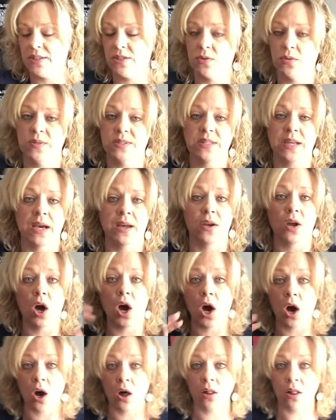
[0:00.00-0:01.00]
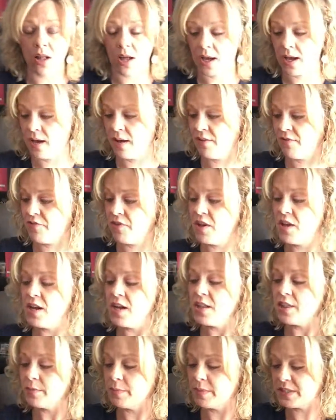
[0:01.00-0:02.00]
So it's got all of
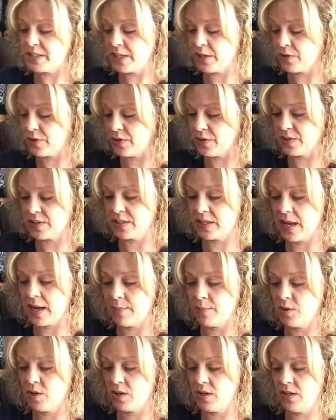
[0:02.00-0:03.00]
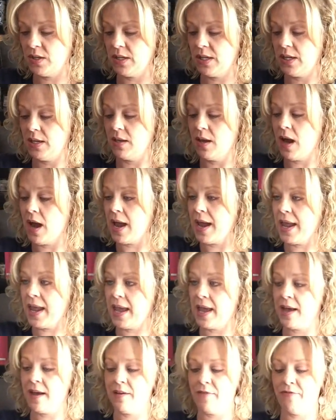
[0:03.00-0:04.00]
the materials that I'm going to need. I
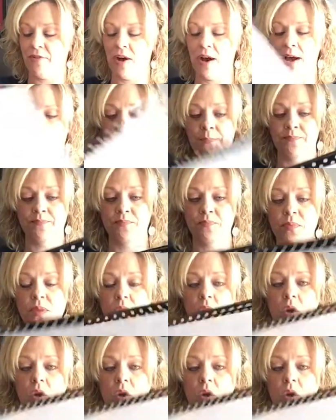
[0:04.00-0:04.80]
have